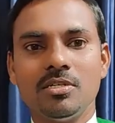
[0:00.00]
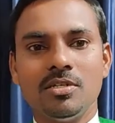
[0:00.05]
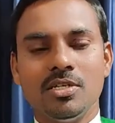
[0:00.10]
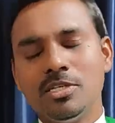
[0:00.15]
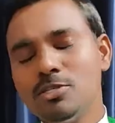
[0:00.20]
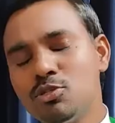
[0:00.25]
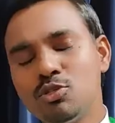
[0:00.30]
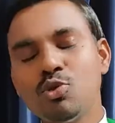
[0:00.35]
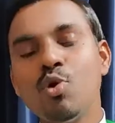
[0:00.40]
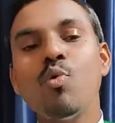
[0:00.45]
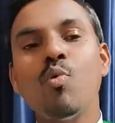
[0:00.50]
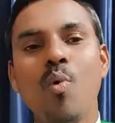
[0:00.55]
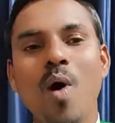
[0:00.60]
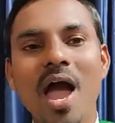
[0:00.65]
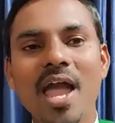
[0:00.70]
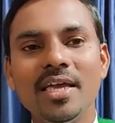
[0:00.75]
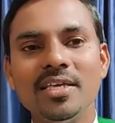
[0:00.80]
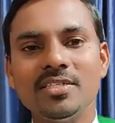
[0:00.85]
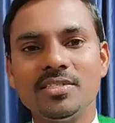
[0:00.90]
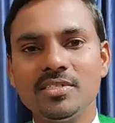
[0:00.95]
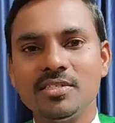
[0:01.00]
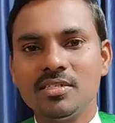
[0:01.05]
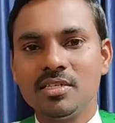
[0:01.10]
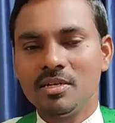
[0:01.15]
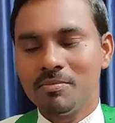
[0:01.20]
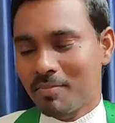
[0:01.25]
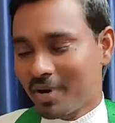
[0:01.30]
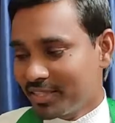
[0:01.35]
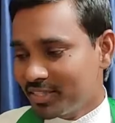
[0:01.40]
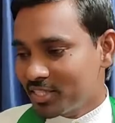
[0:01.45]
is so wise.
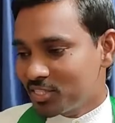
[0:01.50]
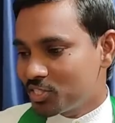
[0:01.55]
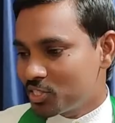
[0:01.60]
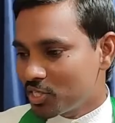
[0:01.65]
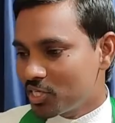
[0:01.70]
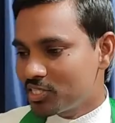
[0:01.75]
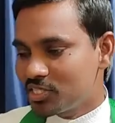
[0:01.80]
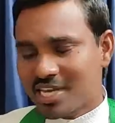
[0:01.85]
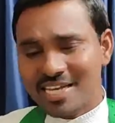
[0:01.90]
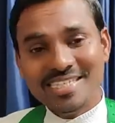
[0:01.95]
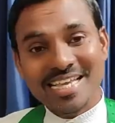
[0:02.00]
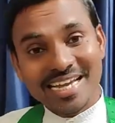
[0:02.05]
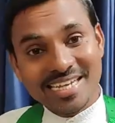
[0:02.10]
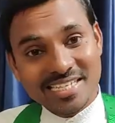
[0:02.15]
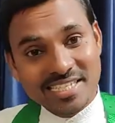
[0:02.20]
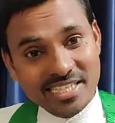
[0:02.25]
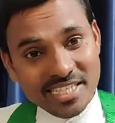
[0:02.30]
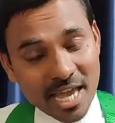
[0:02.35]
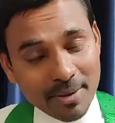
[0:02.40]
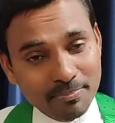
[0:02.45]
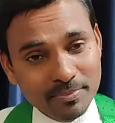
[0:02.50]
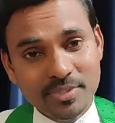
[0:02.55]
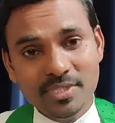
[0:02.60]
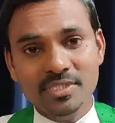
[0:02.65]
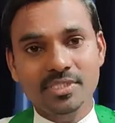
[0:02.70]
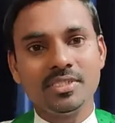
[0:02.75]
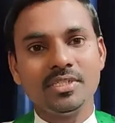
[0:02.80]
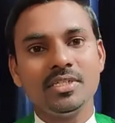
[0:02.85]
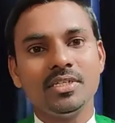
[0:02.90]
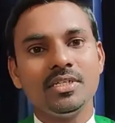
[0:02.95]
Mother Church has
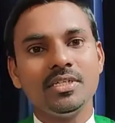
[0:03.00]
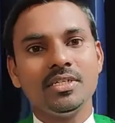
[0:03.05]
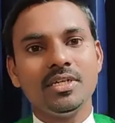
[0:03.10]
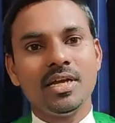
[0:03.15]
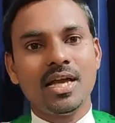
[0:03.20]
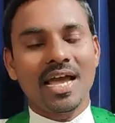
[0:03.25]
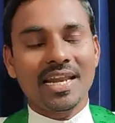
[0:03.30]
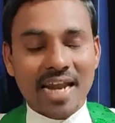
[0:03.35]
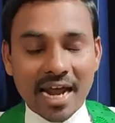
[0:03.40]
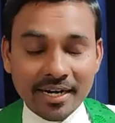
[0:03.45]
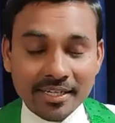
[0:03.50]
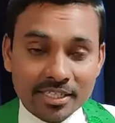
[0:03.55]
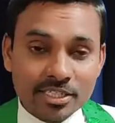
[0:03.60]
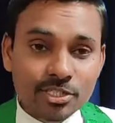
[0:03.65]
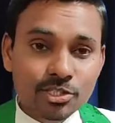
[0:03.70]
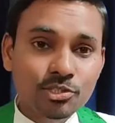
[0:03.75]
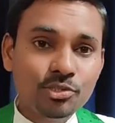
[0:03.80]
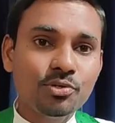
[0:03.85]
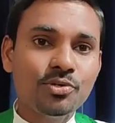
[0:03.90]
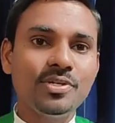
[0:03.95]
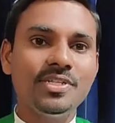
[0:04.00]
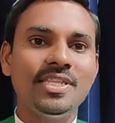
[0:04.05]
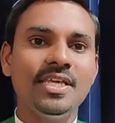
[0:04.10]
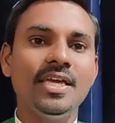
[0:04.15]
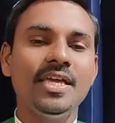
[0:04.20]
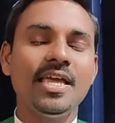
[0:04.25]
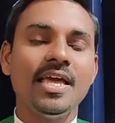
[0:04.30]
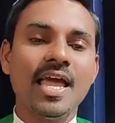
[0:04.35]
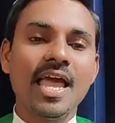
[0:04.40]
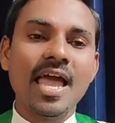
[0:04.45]
accepted and understood
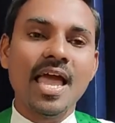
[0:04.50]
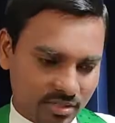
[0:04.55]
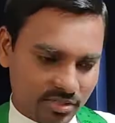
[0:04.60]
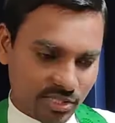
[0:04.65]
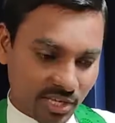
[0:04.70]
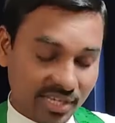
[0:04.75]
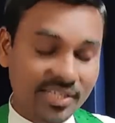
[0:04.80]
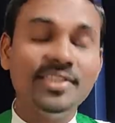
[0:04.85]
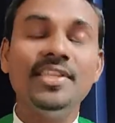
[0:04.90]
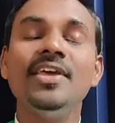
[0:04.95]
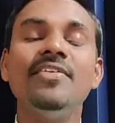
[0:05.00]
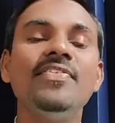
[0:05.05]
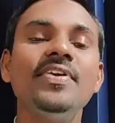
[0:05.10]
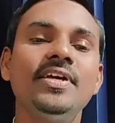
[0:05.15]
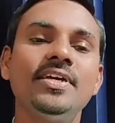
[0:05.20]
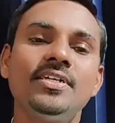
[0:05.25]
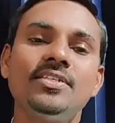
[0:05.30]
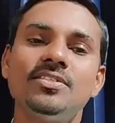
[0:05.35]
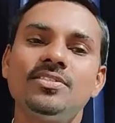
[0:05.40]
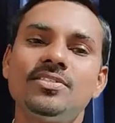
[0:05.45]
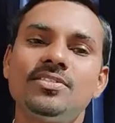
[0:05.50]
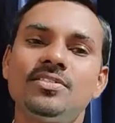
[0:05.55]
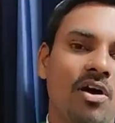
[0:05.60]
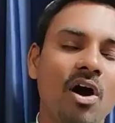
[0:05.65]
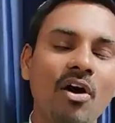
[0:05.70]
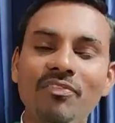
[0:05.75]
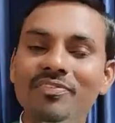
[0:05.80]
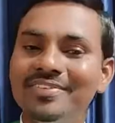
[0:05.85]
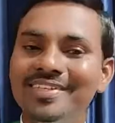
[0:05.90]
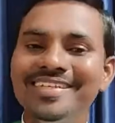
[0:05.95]
the significance
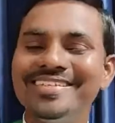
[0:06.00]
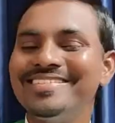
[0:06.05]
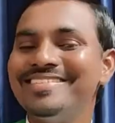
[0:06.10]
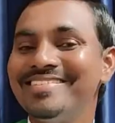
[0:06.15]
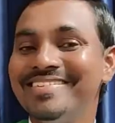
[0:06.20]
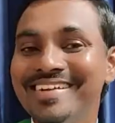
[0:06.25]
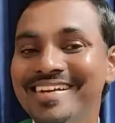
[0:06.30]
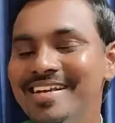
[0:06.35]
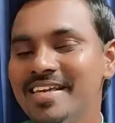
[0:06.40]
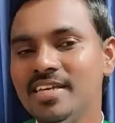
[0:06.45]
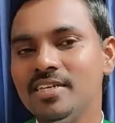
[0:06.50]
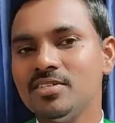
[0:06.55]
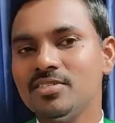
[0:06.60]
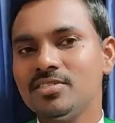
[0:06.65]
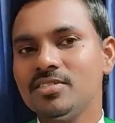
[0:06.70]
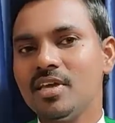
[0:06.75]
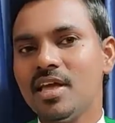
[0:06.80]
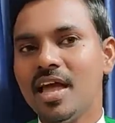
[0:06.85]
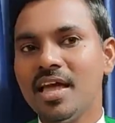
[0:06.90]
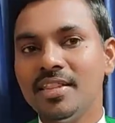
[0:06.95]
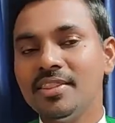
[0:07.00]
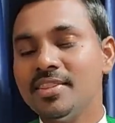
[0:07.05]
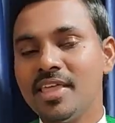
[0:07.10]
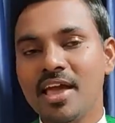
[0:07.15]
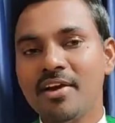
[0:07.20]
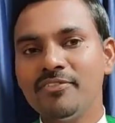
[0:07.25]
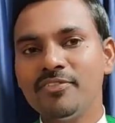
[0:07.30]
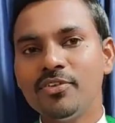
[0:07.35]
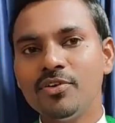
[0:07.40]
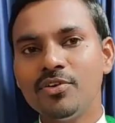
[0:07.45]
of these readings, and
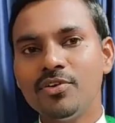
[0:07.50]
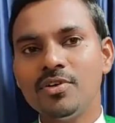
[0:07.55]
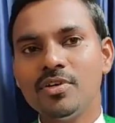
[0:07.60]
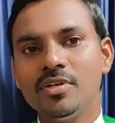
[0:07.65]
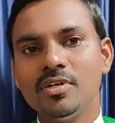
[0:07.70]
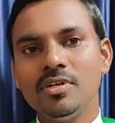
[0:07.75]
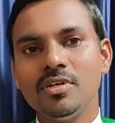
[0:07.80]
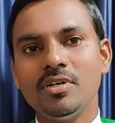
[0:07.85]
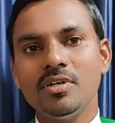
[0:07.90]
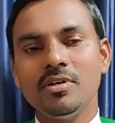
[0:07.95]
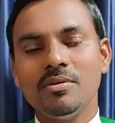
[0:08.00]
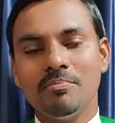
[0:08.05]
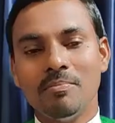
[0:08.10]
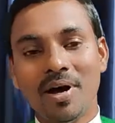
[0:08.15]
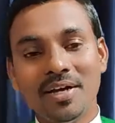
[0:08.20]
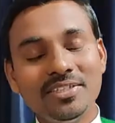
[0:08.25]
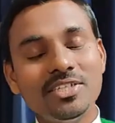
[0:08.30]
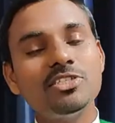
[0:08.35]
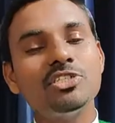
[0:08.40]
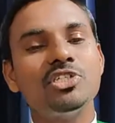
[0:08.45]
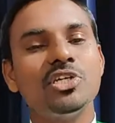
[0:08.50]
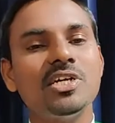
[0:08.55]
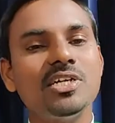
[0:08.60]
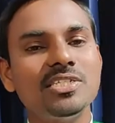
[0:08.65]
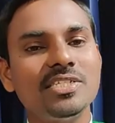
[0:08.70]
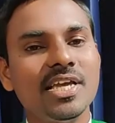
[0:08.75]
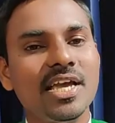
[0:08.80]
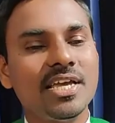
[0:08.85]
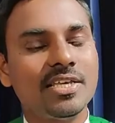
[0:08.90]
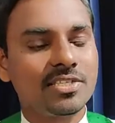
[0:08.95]
therefore, Mother
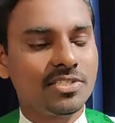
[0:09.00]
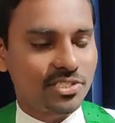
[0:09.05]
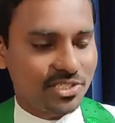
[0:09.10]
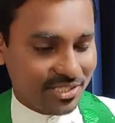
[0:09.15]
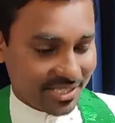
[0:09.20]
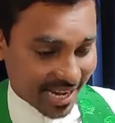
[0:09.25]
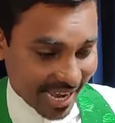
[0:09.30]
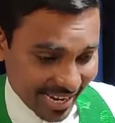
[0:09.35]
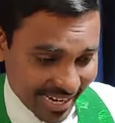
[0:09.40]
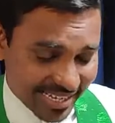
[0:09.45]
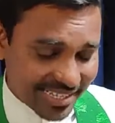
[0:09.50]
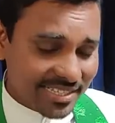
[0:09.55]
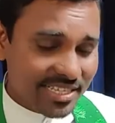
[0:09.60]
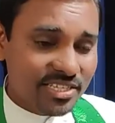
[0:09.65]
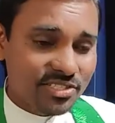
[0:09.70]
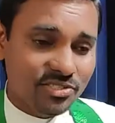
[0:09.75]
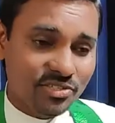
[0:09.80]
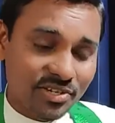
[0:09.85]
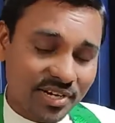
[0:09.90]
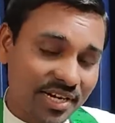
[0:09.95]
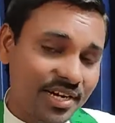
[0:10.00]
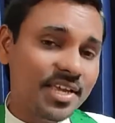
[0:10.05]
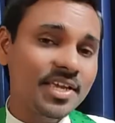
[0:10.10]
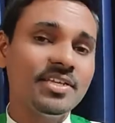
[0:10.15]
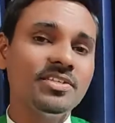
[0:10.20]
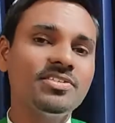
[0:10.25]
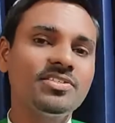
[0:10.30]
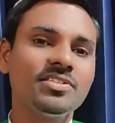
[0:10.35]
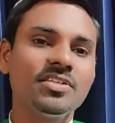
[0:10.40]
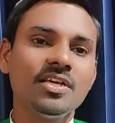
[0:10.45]
Church has taken these
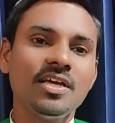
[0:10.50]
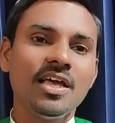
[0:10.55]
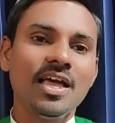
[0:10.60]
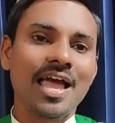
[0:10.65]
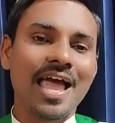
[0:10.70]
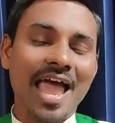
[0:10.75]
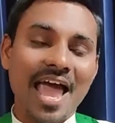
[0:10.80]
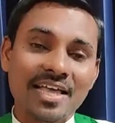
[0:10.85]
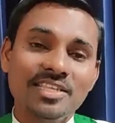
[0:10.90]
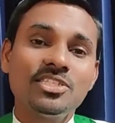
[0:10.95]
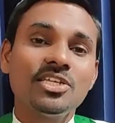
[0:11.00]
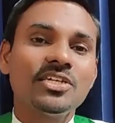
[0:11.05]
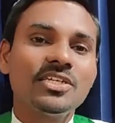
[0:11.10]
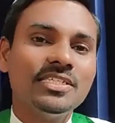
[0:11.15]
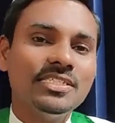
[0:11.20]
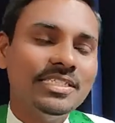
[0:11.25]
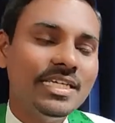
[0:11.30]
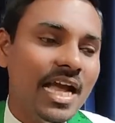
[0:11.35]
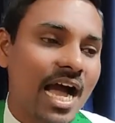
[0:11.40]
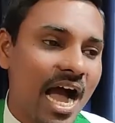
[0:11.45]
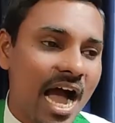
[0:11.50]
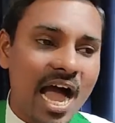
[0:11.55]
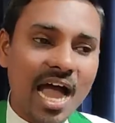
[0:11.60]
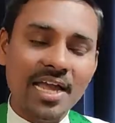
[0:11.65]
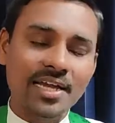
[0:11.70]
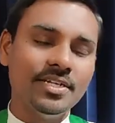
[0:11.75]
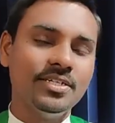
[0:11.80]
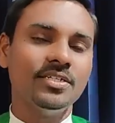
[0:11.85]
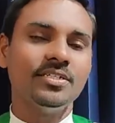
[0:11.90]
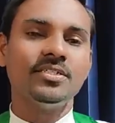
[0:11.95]
readings as a
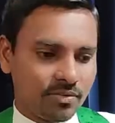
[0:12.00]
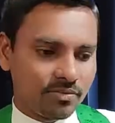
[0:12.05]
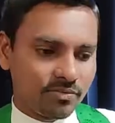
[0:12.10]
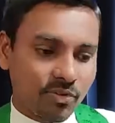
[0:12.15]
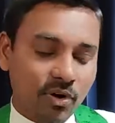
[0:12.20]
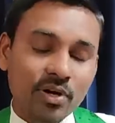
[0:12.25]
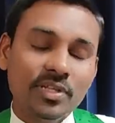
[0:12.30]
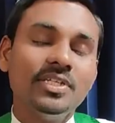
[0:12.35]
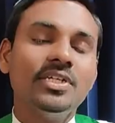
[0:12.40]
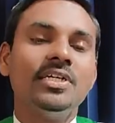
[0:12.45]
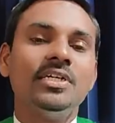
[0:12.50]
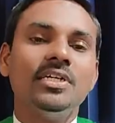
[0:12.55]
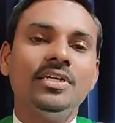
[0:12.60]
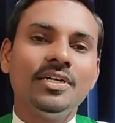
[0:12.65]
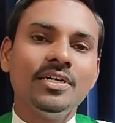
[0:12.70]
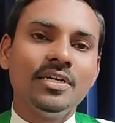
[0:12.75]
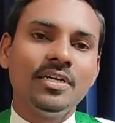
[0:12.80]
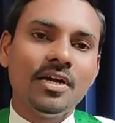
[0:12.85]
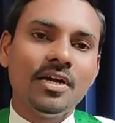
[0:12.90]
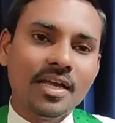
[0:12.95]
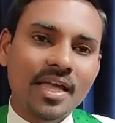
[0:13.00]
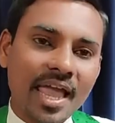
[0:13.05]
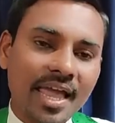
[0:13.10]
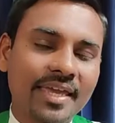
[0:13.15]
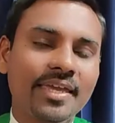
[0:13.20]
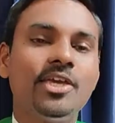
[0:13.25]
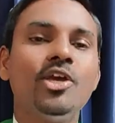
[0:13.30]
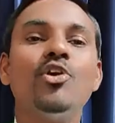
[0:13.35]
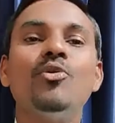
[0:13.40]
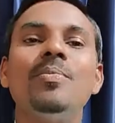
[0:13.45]
guide for the
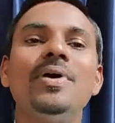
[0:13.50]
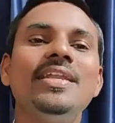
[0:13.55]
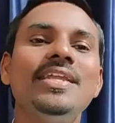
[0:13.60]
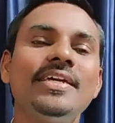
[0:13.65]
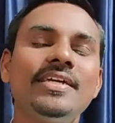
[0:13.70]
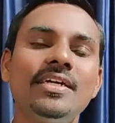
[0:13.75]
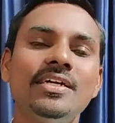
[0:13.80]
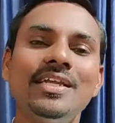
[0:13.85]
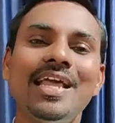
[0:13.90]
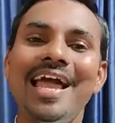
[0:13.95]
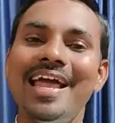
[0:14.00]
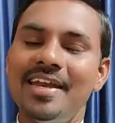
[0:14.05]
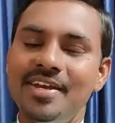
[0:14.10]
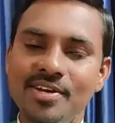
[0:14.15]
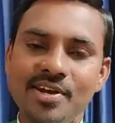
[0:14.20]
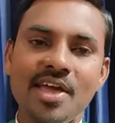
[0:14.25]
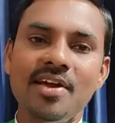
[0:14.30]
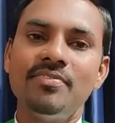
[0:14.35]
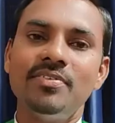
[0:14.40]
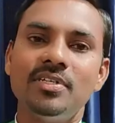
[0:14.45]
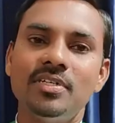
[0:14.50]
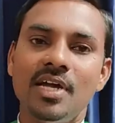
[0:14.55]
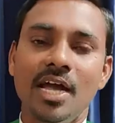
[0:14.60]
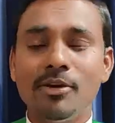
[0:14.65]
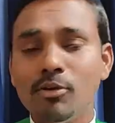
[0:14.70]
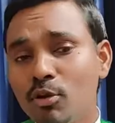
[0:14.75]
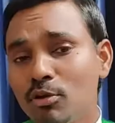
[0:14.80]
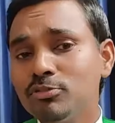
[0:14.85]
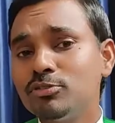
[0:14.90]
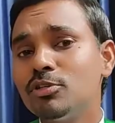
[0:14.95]
ecumenical endeavor
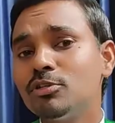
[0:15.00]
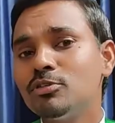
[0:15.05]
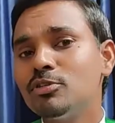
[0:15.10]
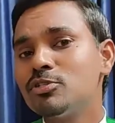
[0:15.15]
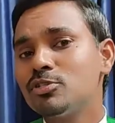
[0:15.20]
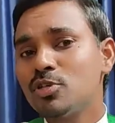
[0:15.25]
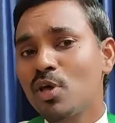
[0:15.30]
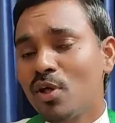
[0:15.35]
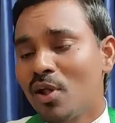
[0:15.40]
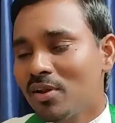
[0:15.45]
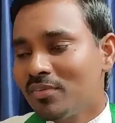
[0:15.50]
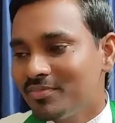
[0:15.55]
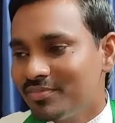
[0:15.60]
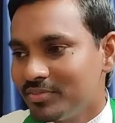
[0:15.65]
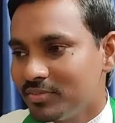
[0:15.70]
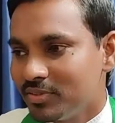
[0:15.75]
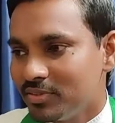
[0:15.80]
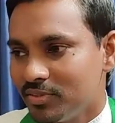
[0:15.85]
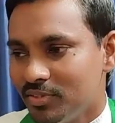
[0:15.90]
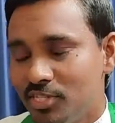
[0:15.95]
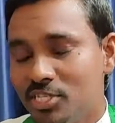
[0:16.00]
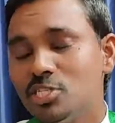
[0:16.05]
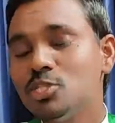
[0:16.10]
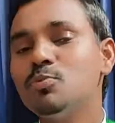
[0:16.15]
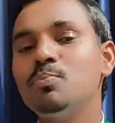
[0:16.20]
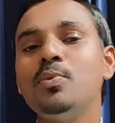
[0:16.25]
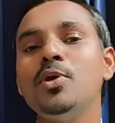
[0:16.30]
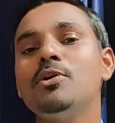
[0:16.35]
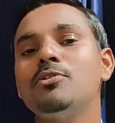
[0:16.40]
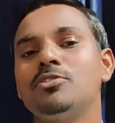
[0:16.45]
and also to solve
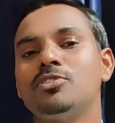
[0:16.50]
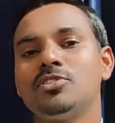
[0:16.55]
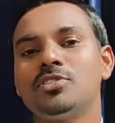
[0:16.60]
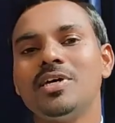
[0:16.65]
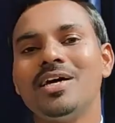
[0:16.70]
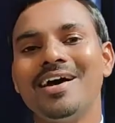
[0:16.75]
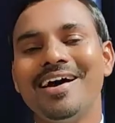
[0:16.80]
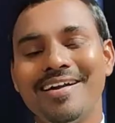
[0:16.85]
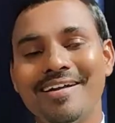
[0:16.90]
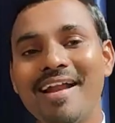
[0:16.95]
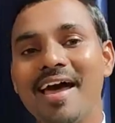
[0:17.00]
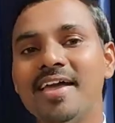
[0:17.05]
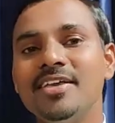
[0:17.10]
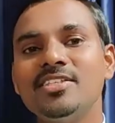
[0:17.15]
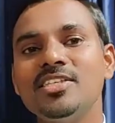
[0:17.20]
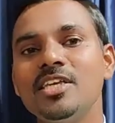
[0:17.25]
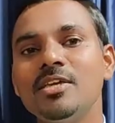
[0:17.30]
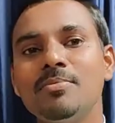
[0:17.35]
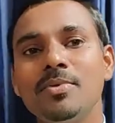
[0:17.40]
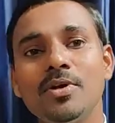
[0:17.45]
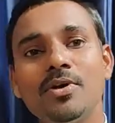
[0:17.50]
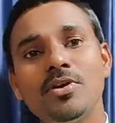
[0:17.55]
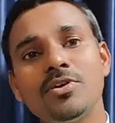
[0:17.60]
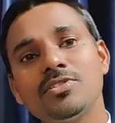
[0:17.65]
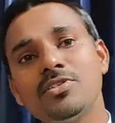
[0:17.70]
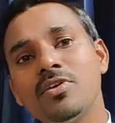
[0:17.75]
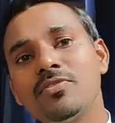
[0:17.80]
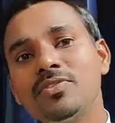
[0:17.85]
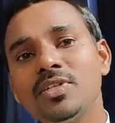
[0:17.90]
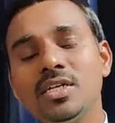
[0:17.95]
disputes arising
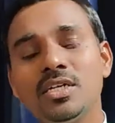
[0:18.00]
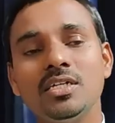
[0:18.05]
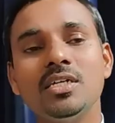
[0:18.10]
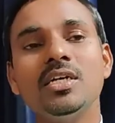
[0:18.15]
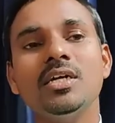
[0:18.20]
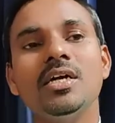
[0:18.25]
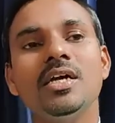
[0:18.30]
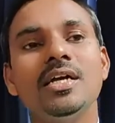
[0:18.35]
because of the